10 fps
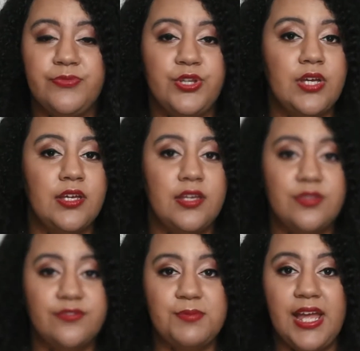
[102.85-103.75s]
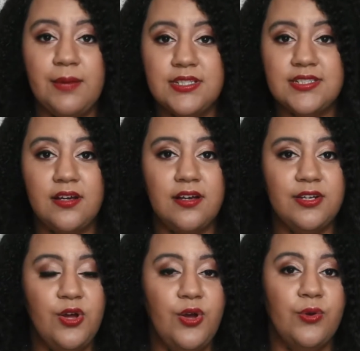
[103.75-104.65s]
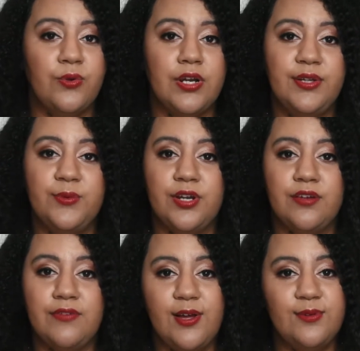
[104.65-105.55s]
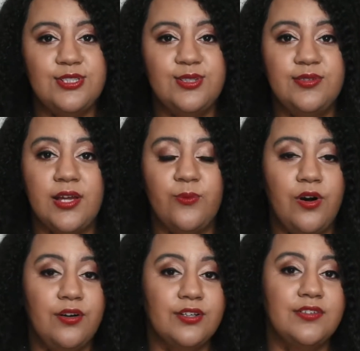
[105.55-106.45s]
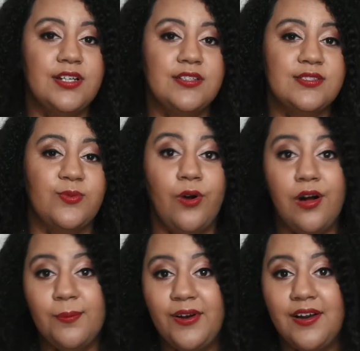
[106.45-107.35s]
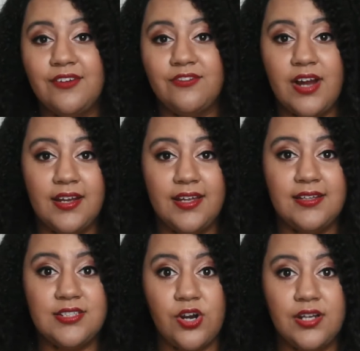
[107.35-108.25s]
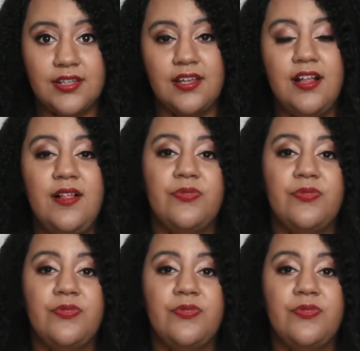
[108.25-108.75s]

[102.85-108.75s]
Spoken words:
You can get them from Amazon or anywhere around you, like Walgreens, Walmart, Rite Aid, Target.